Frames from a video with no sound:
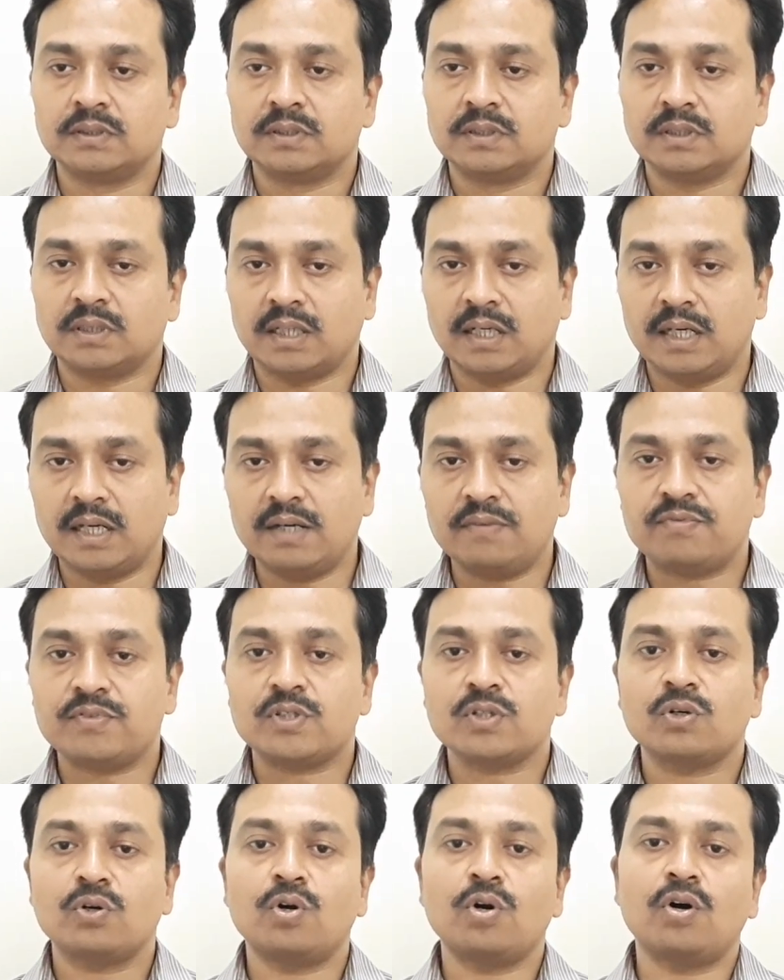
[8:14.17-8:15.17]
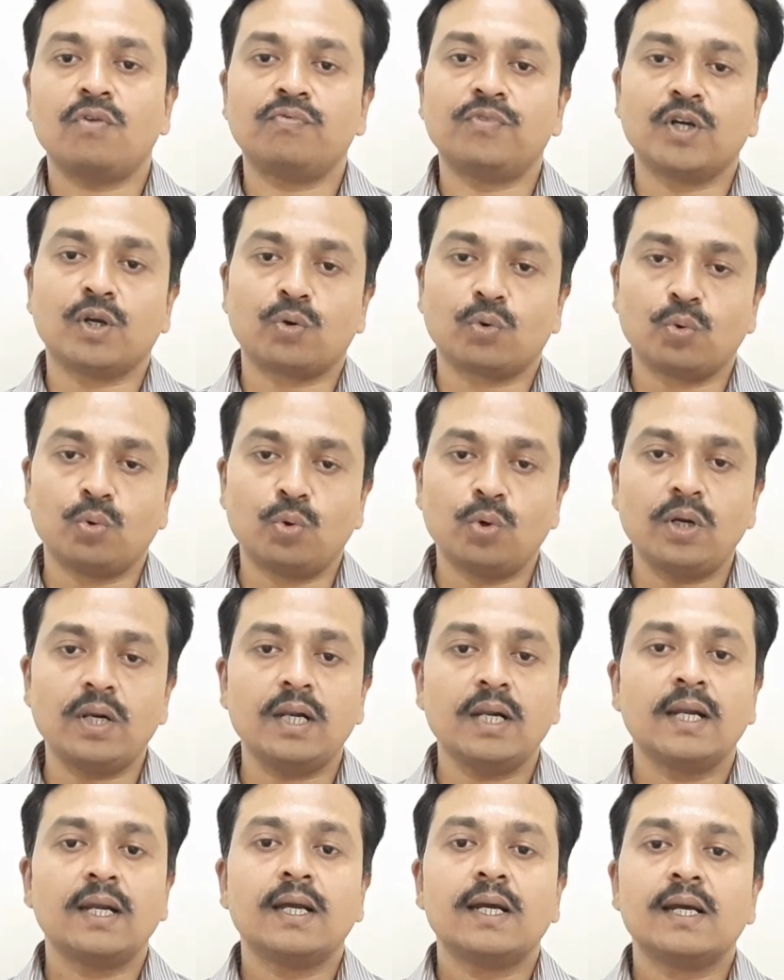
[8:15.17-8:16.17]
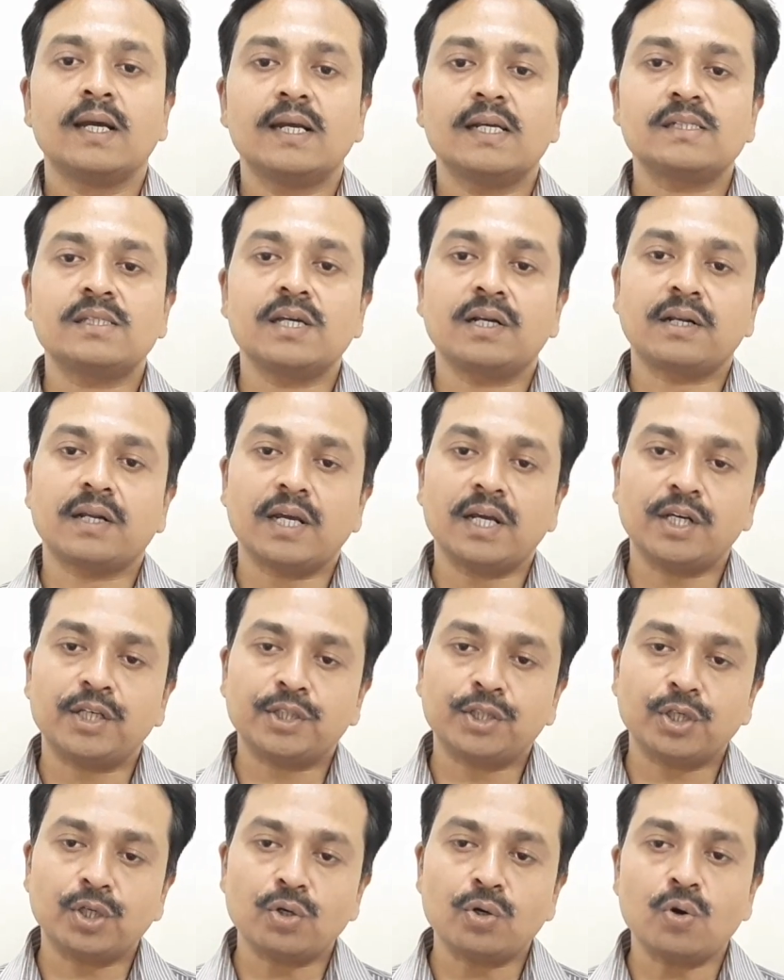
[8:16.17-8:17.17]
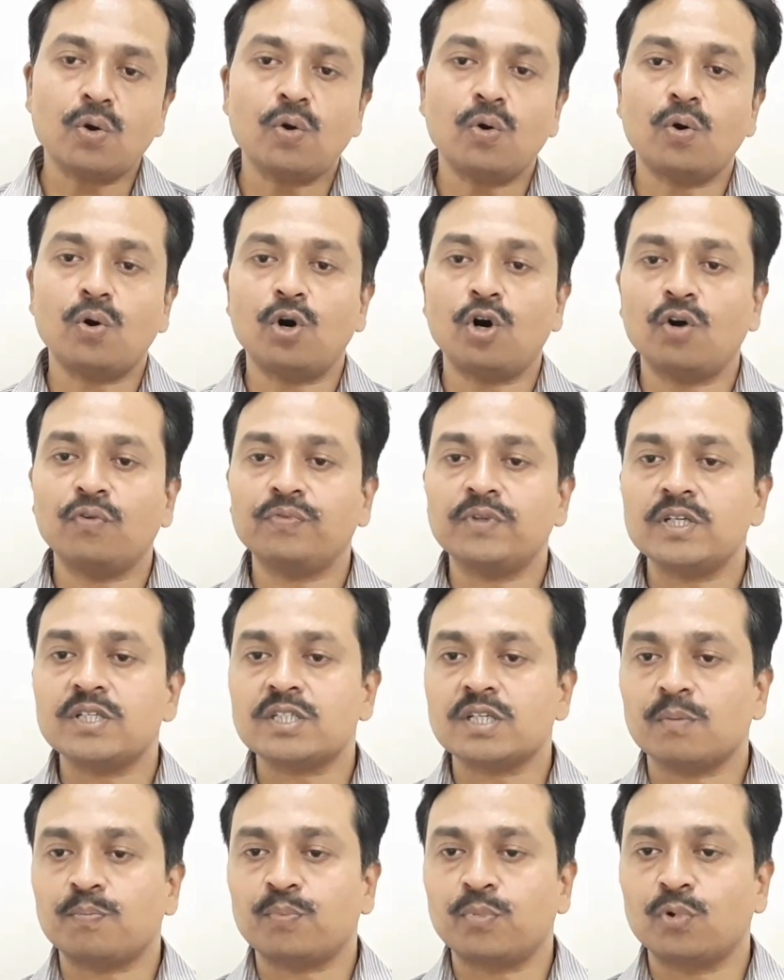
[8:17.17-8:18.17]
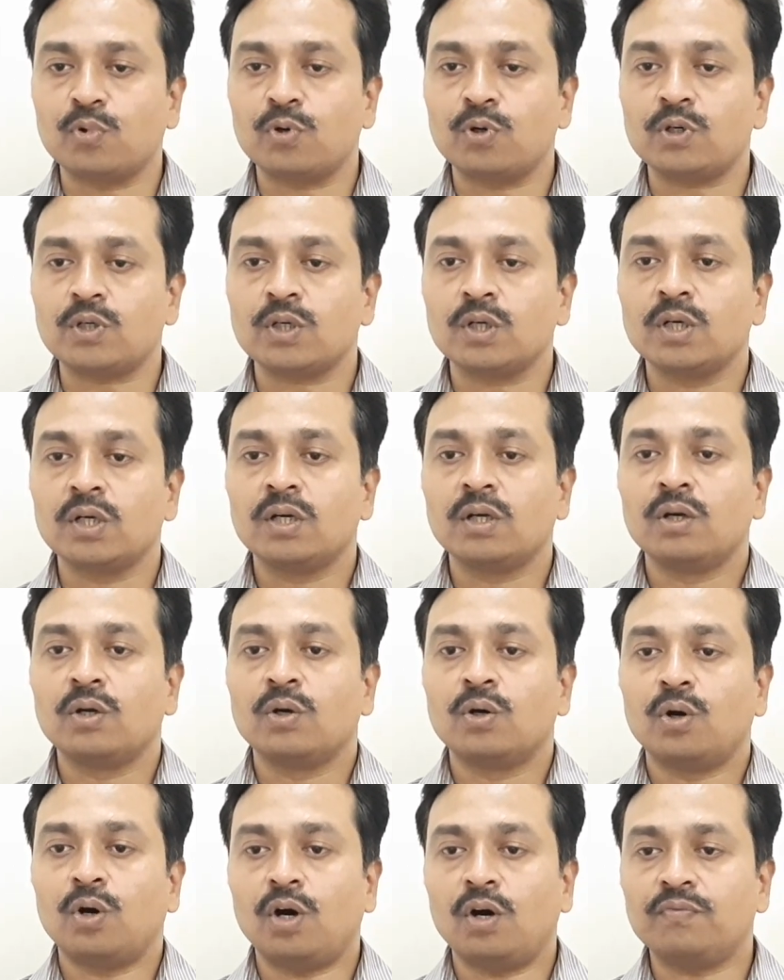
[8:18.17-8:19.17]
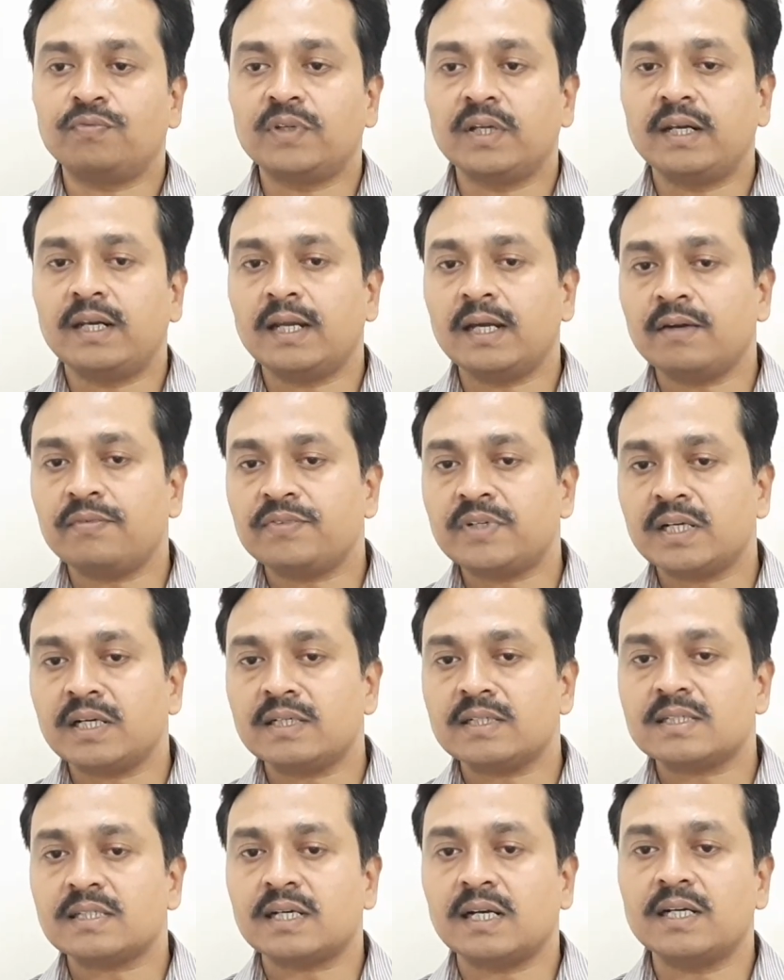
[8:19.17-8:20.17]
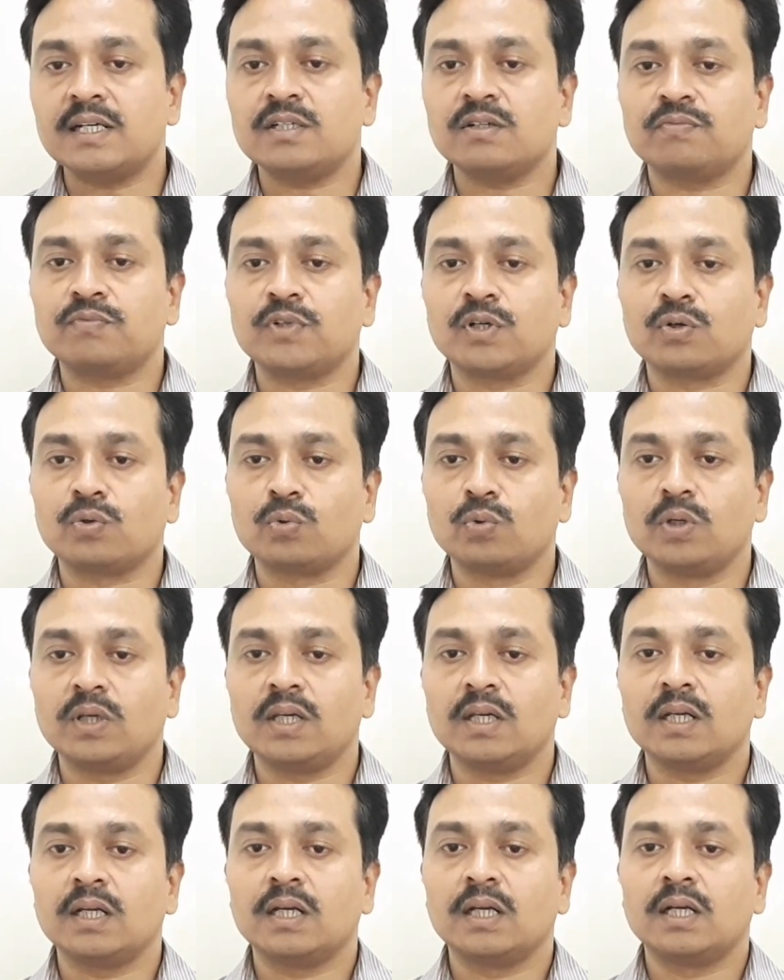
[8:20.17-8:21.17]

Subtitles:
The lift of the rule is the ratio of the support of the left hand side of the rule,